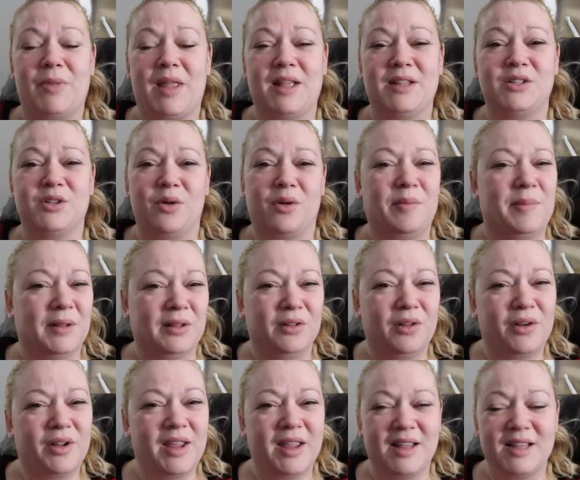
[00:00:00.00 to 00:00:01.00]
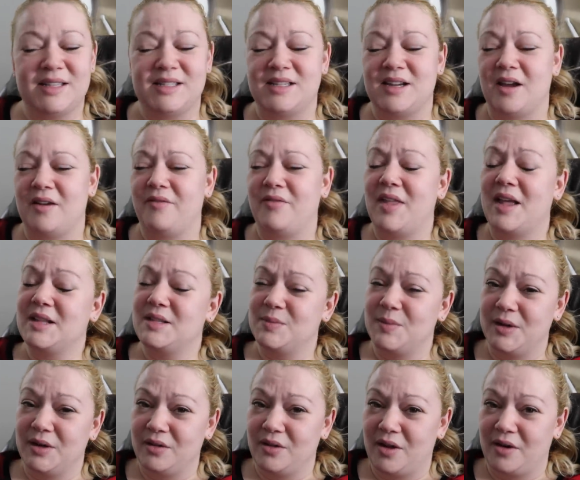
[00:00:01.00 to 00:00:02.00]
And so we've been looking at stuff. That's
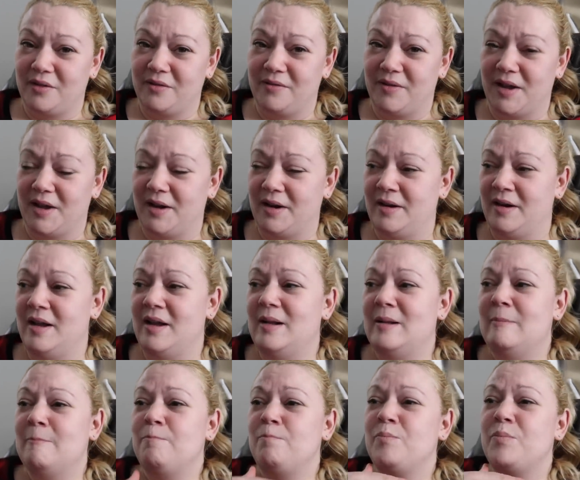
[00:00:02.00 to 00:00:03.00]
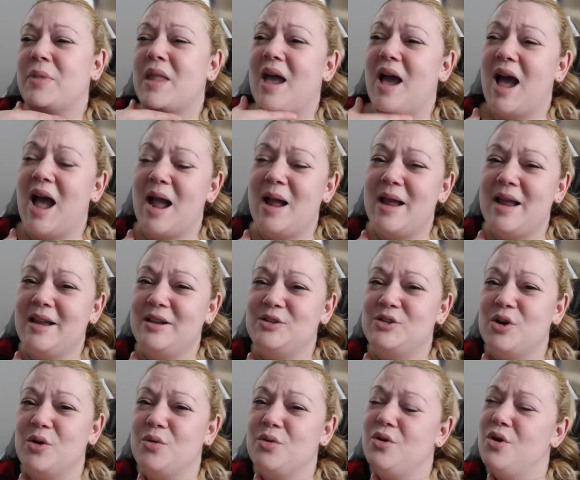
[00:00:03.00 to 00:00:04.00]
been a lot of fun. I
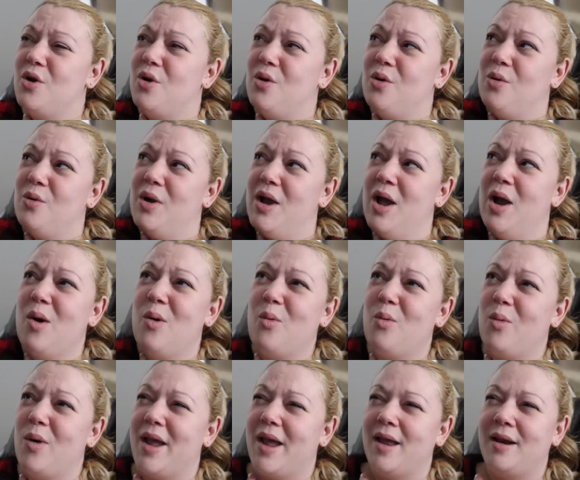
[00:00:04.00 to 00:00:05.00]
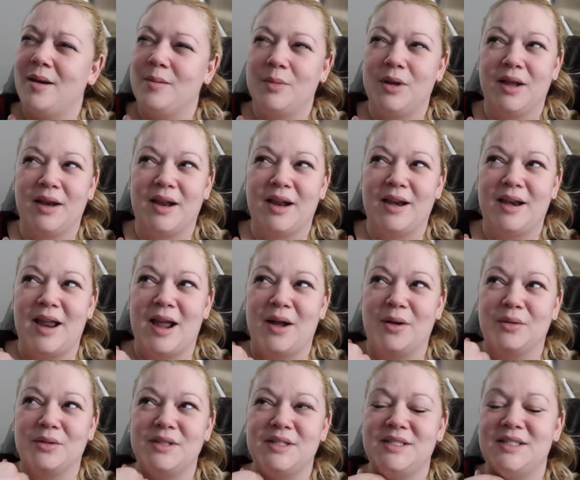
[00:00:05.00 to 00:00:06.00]
don't know when I'm gonna
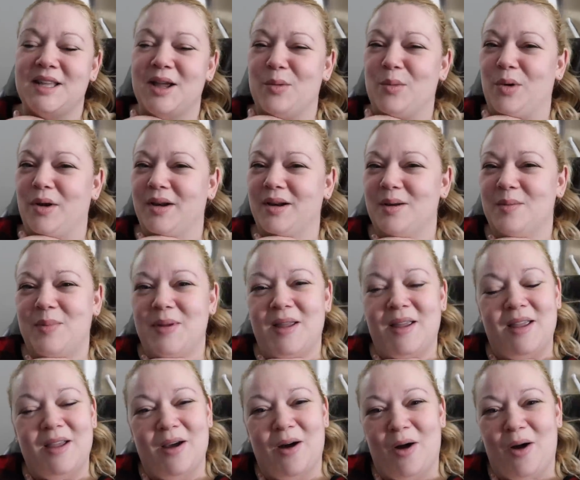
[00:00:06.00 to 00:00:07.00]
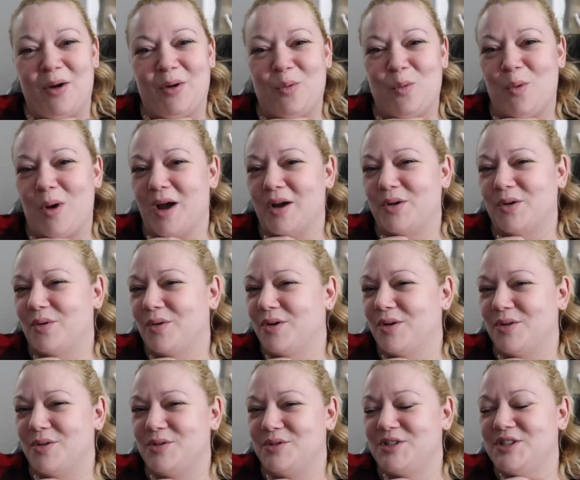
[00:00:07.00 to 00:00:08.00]
announce that we're gonna be on what
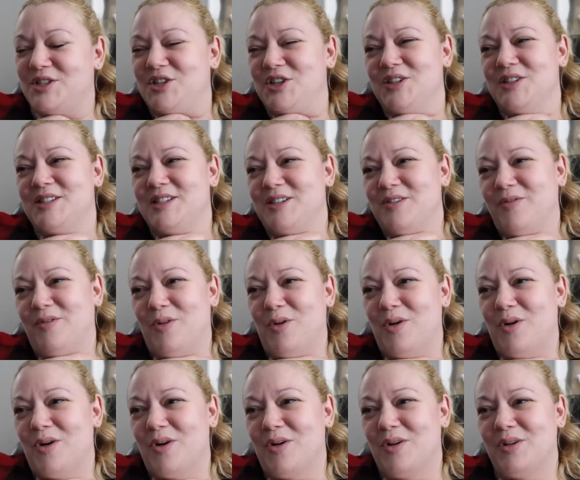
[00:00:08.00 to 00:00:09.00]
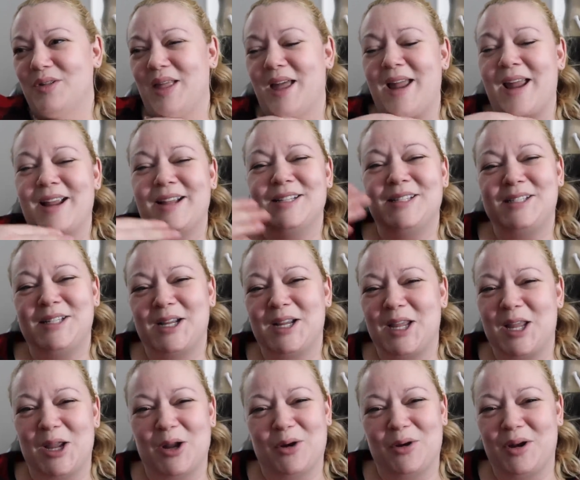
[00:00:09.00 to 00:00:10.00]
cruise just for like
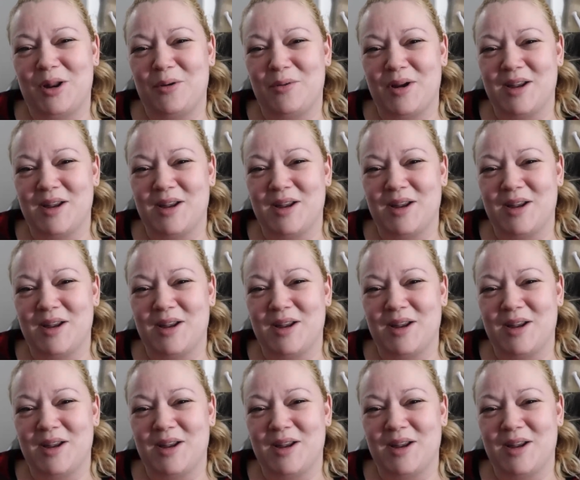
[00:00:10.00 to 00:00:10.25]
security